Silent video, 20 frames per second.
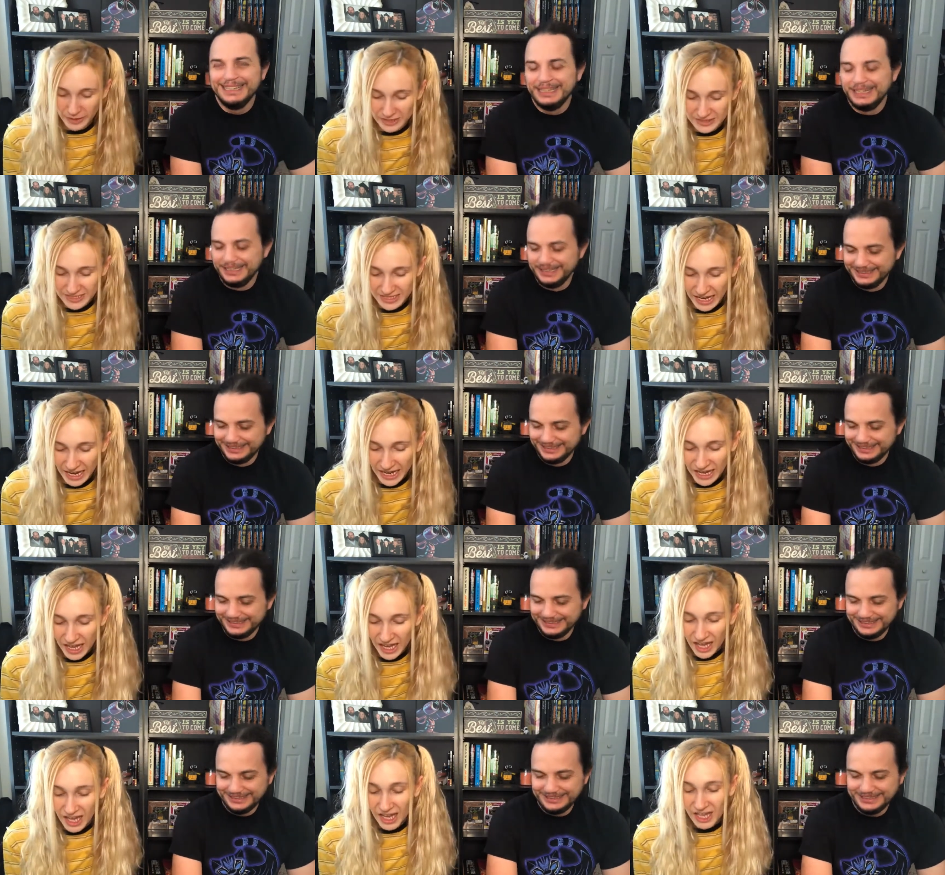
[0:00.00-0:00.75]
Speaker 1: today.
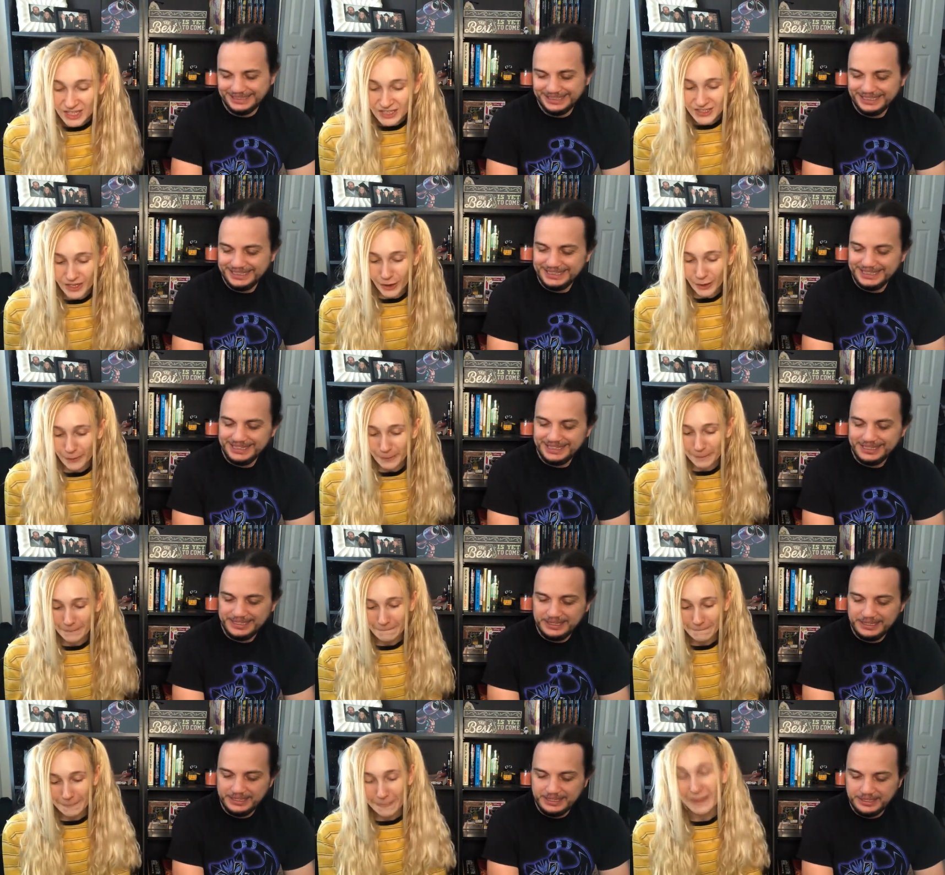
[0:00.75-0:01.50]
So,
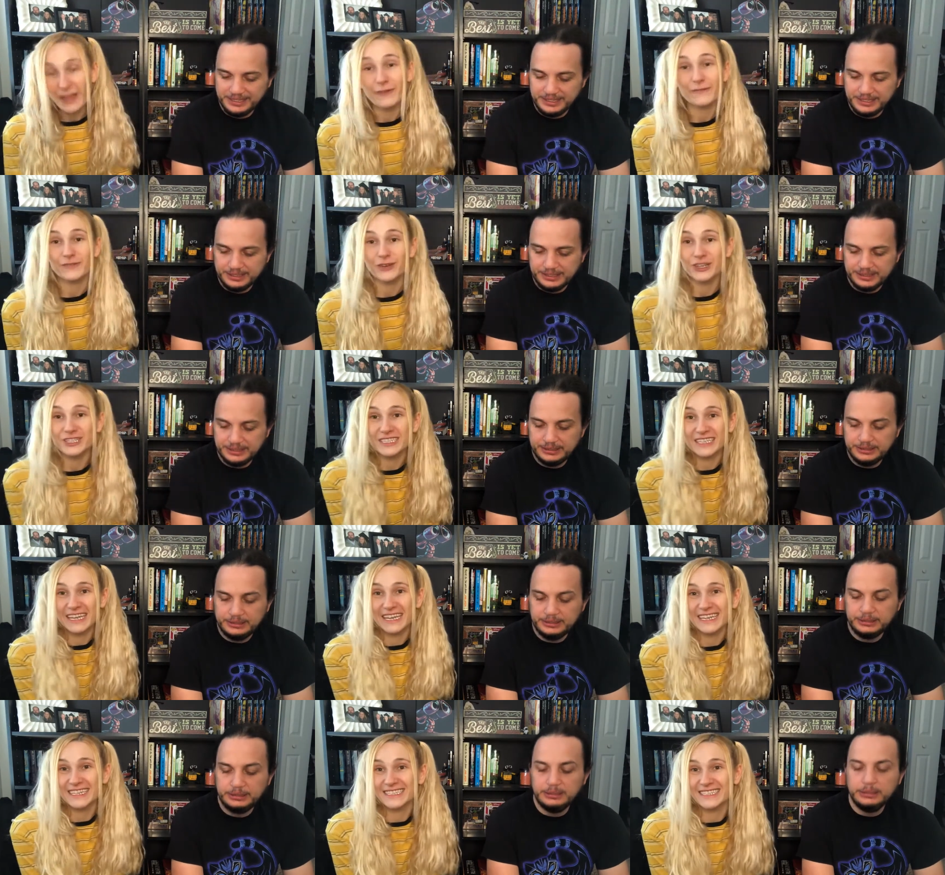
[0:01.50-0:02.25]
first
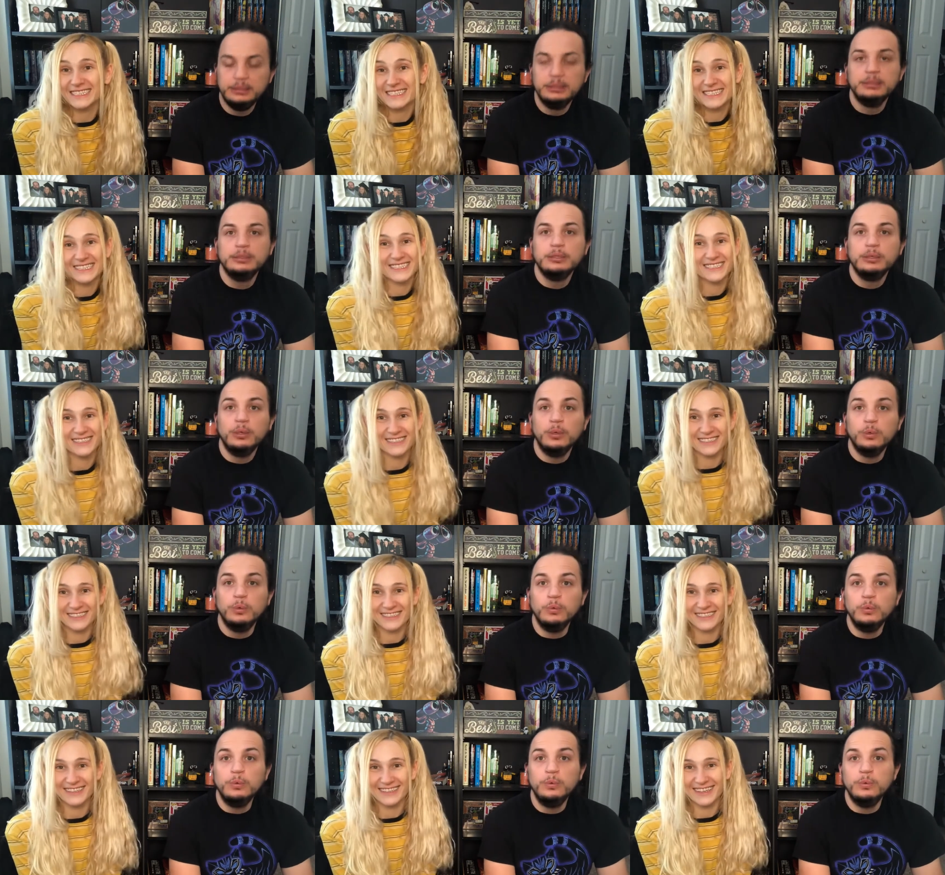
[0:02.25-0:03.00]
kiss.
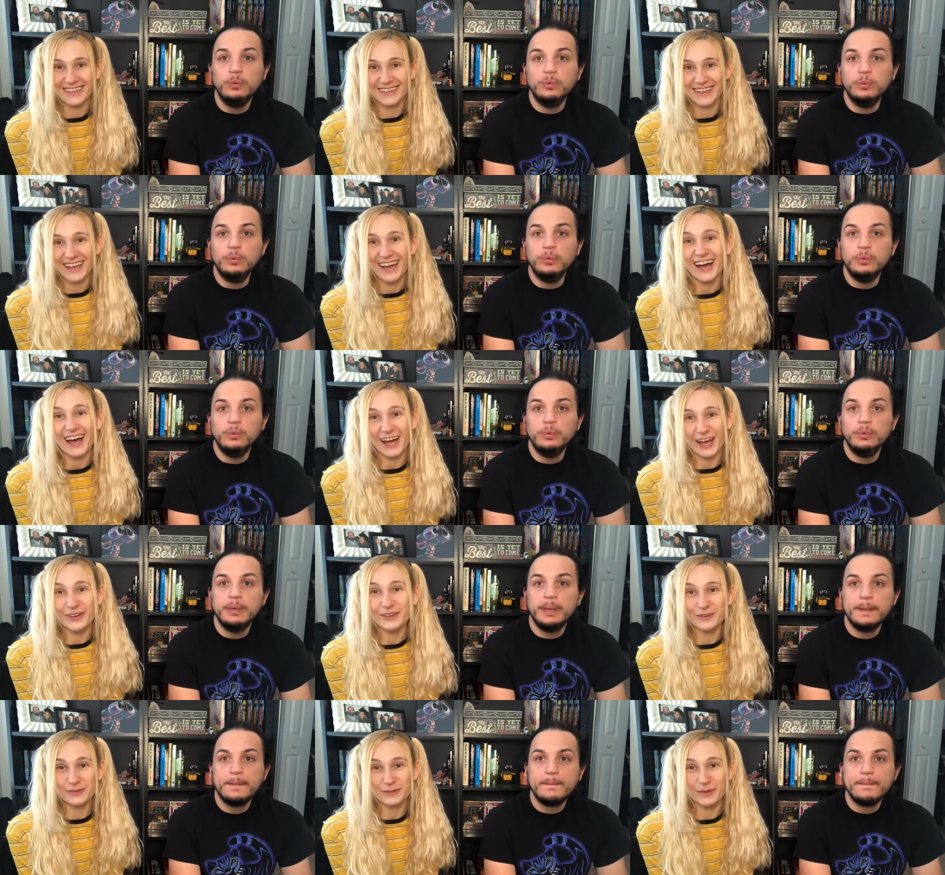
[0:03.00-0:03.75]
Ooh. I
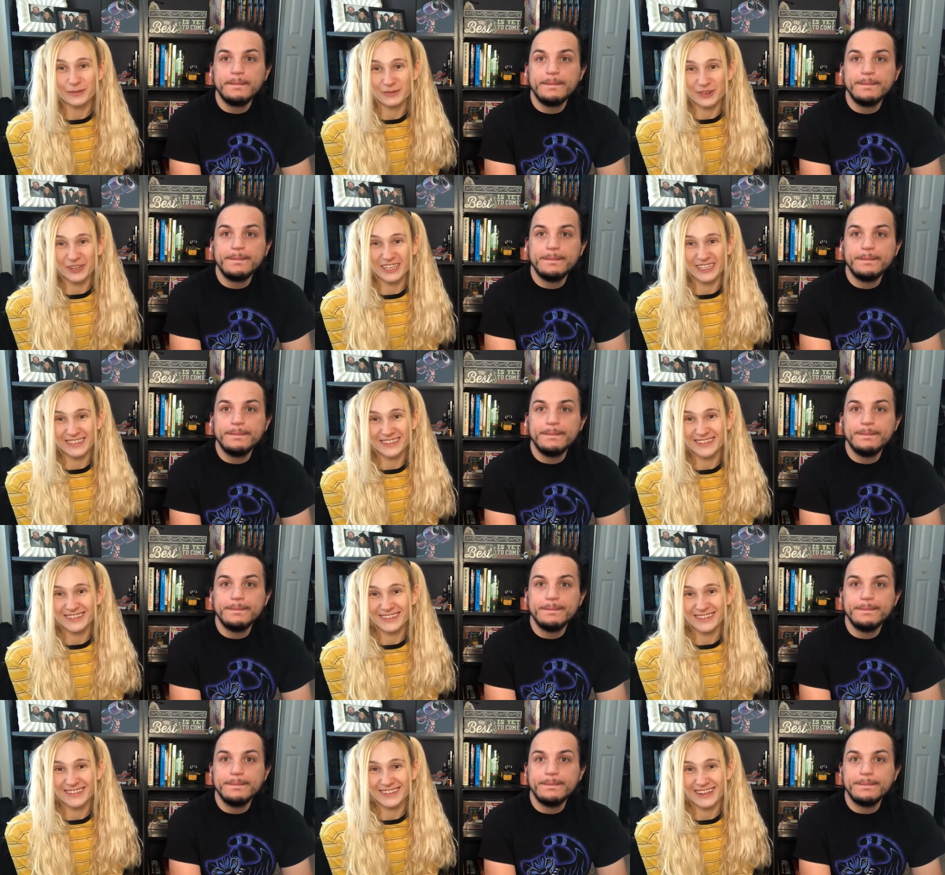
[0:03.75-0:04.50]
remember it.
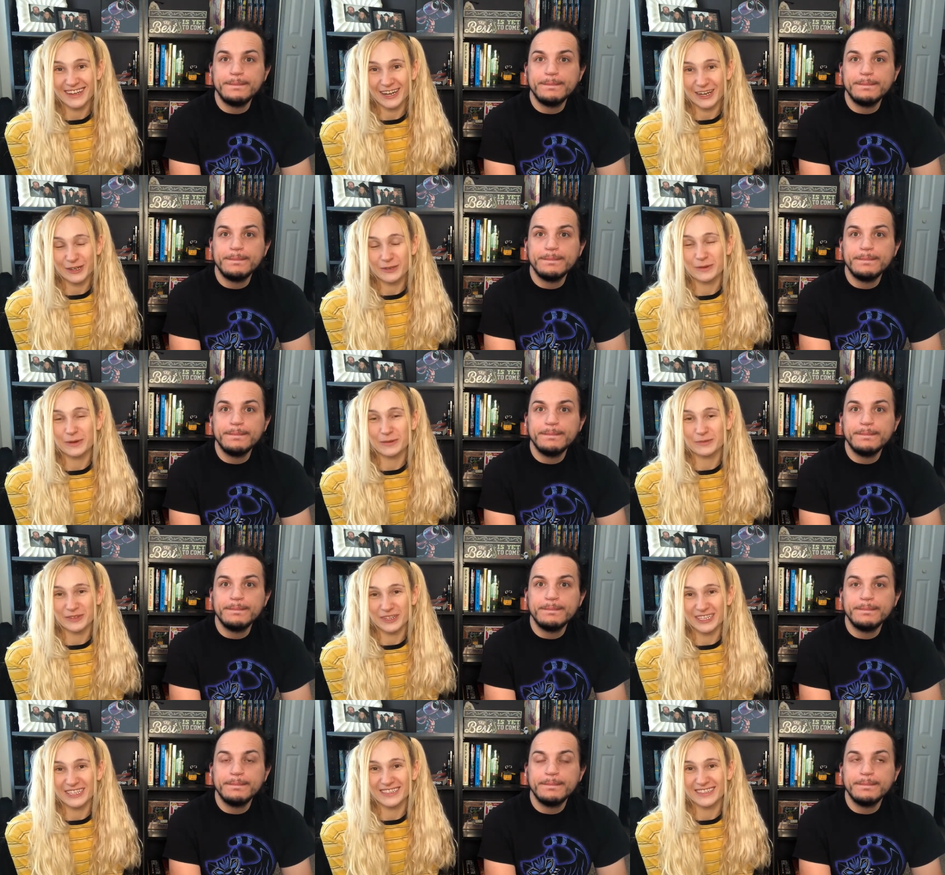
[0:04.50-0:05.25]
I remember
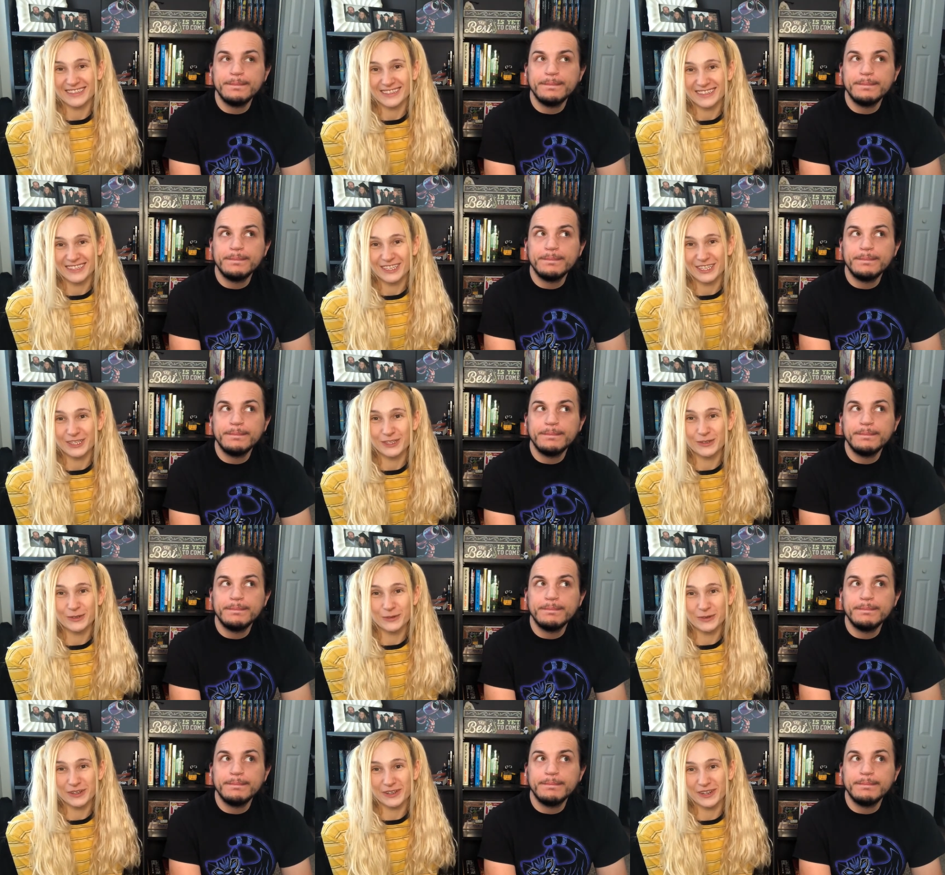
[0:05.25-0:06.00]
it. You
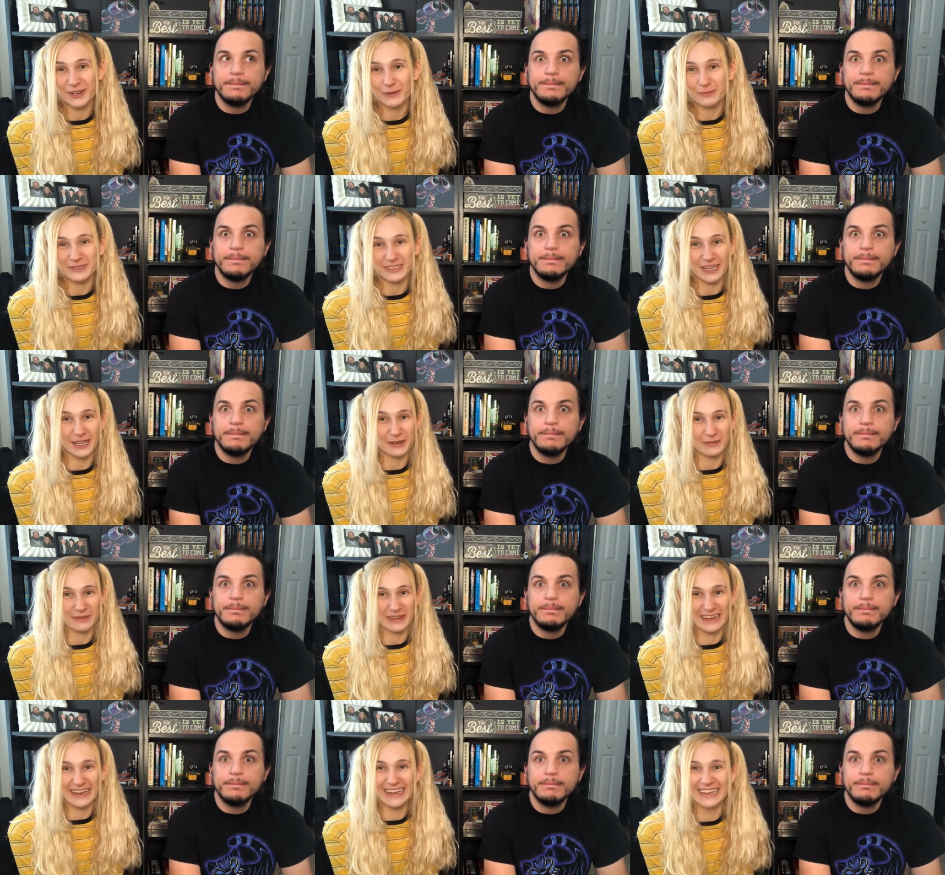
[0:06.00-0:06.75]
were upset at
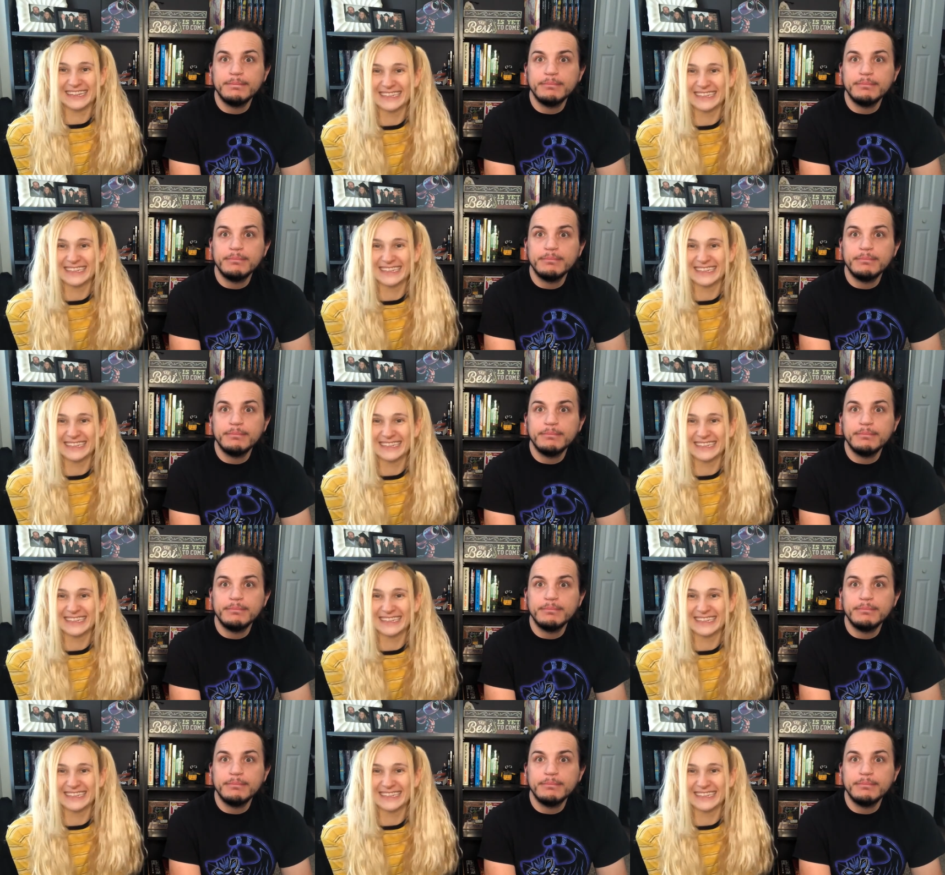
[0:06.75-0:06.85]
me.